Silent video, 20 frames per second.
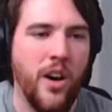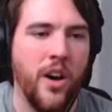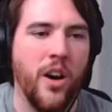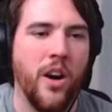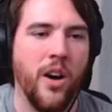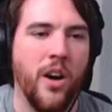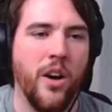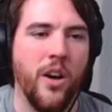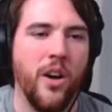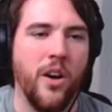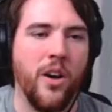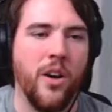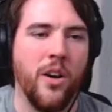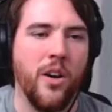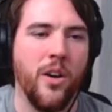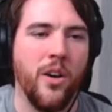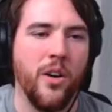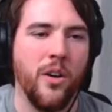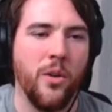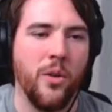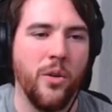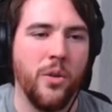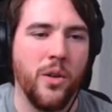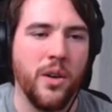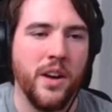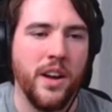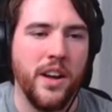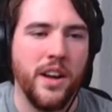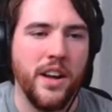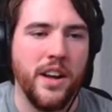Oh,
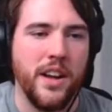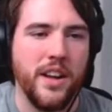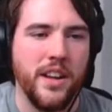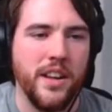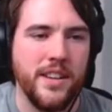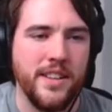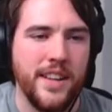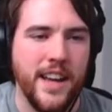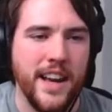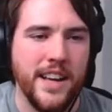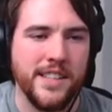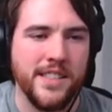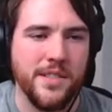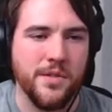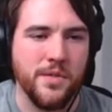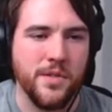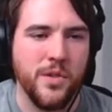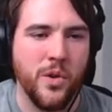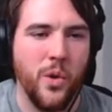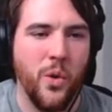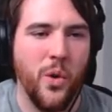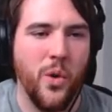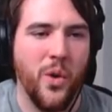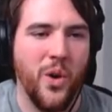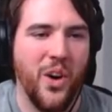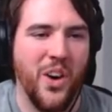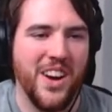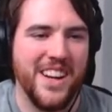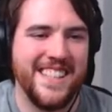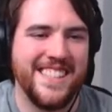yes, of
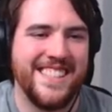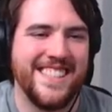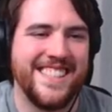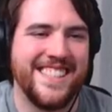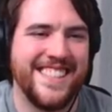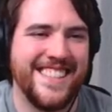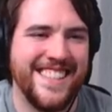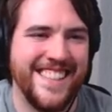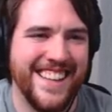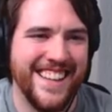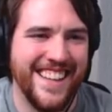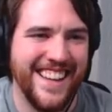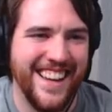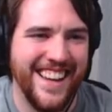course.